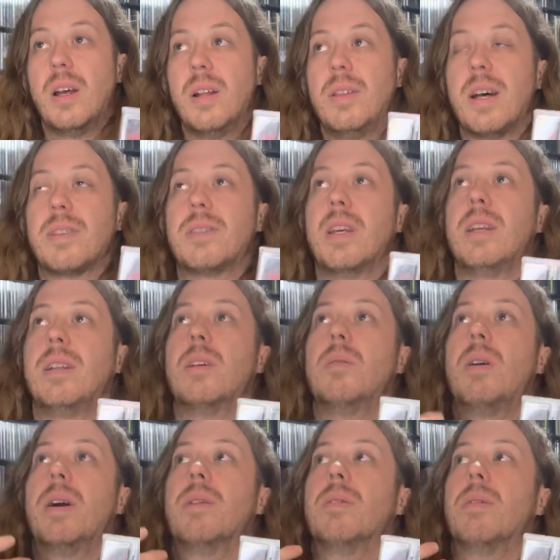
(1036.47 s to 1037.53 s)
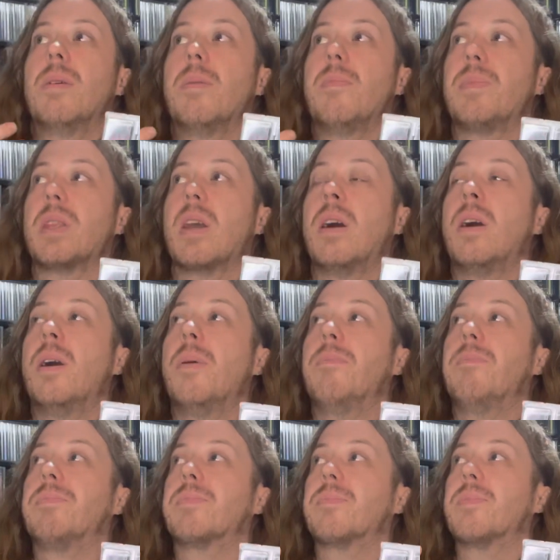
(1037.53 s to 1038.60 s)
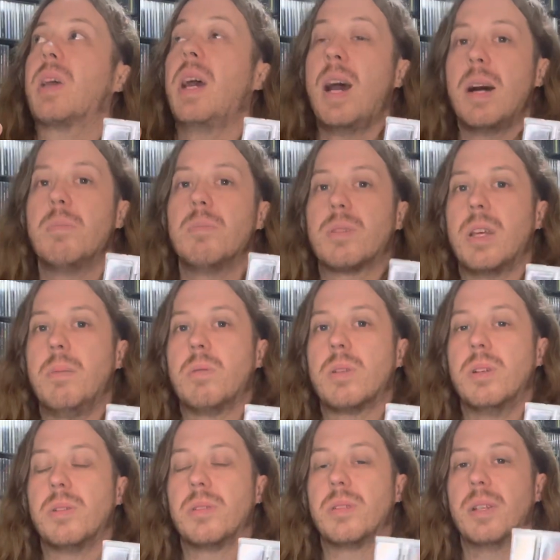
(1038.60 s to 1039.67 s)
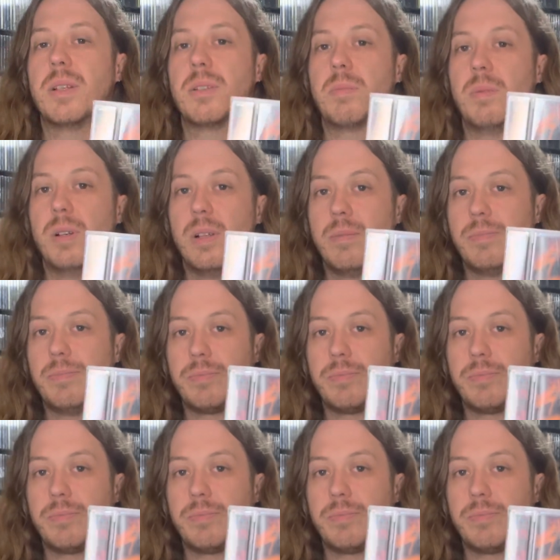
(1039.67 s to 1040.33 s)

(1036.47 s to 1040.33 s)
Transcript: not saying no other um, albums came close to this, but